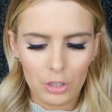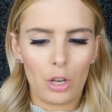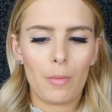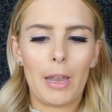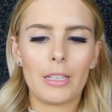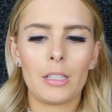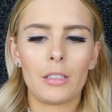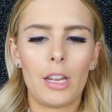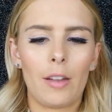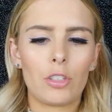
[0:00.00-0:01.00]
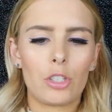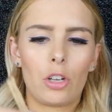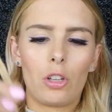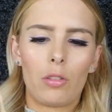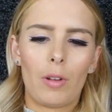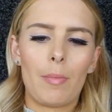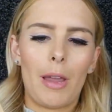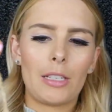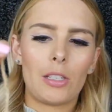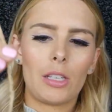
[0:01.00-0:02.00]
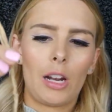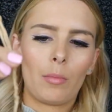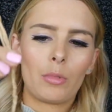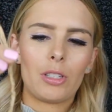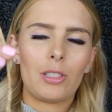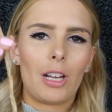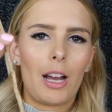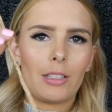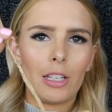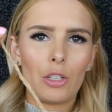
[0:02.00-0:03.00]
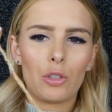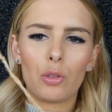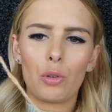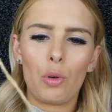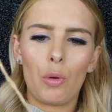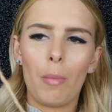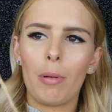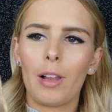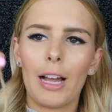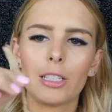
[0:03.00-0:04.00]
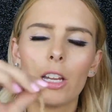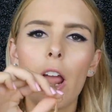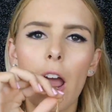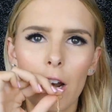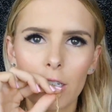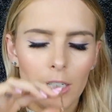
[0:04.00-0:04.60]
So basically I've just got the 3 pieces and I'm just starting to plait it.